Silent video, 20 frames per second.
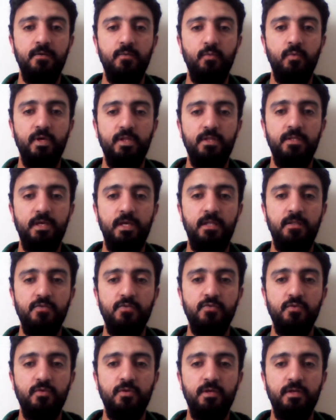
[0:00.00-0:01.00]
wind and
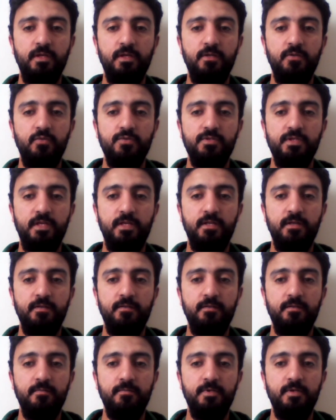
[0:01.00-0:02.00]
solar into the
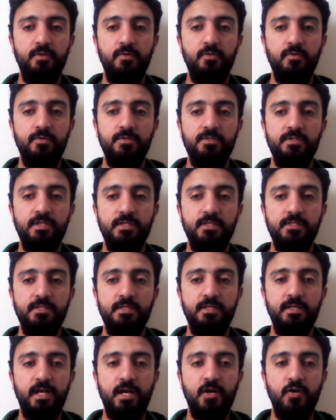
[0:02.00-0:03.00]
grid because
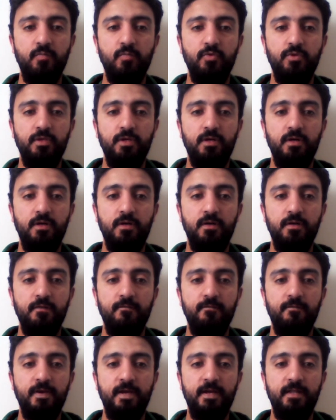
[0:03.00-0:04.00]
their output are
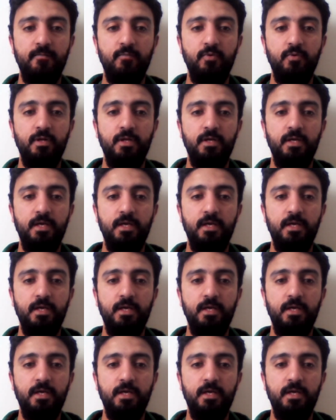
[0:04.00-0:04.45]
variable